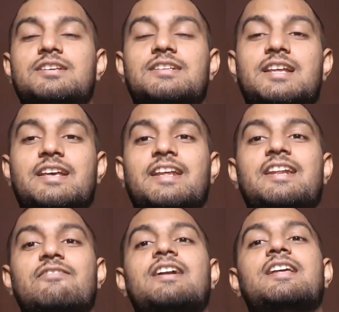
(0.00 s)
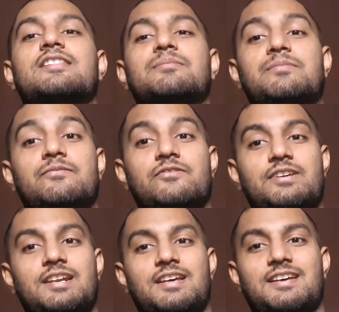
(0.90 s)
It's like reinventing the
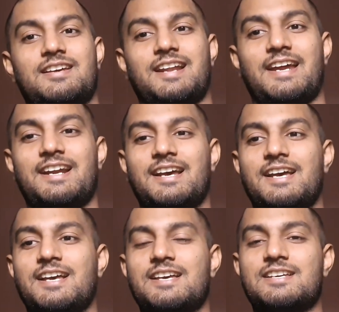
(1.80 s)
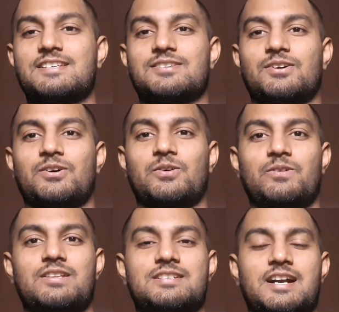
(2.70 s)
wheel, right? So
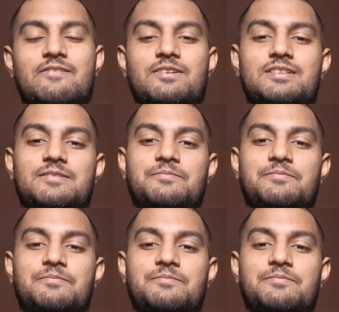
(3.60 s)
we'll start with